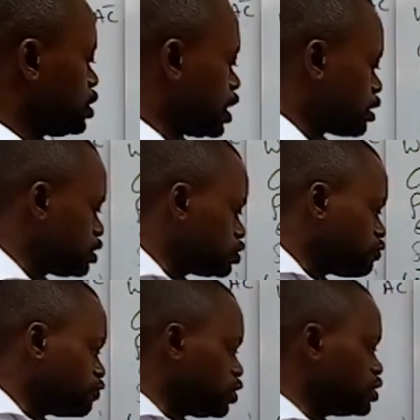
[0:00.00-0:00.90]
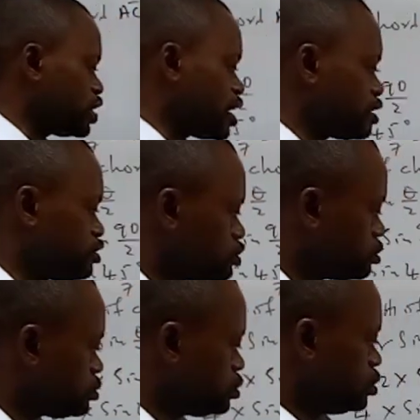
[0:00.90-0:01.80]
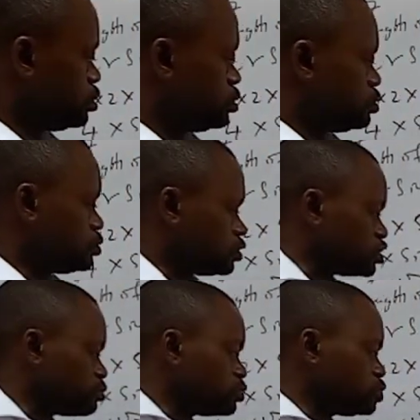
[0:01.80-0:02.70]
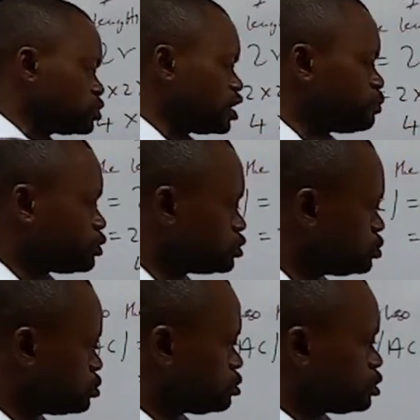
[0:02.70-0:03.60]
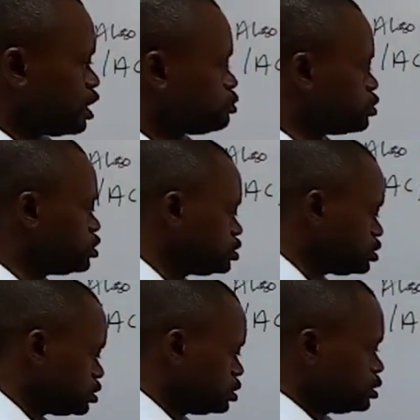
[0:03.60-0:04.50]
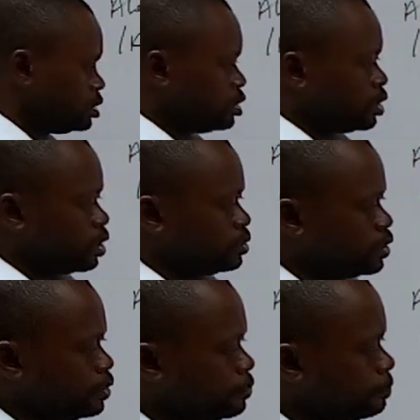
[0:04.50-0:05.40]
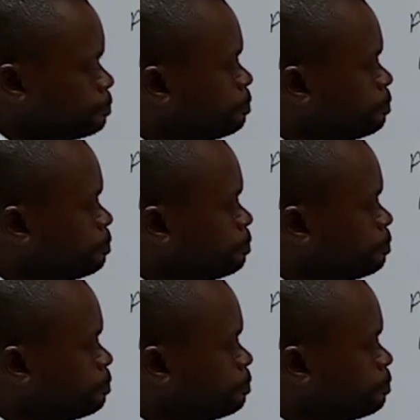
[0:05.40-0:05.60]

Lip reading: the calculation, following the calculation, was able to help us to capture it, and then